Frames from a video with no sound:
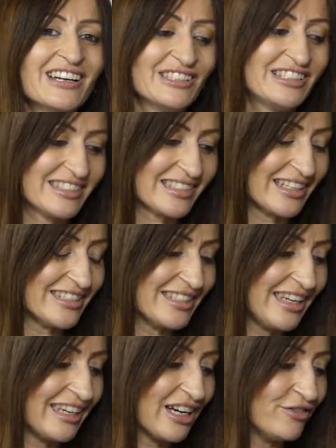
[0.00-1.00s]

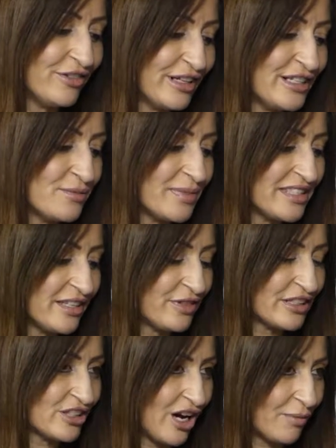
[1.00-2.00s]
discussing a very
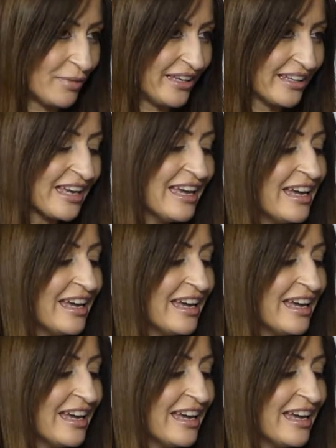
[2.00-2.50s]
specific topic,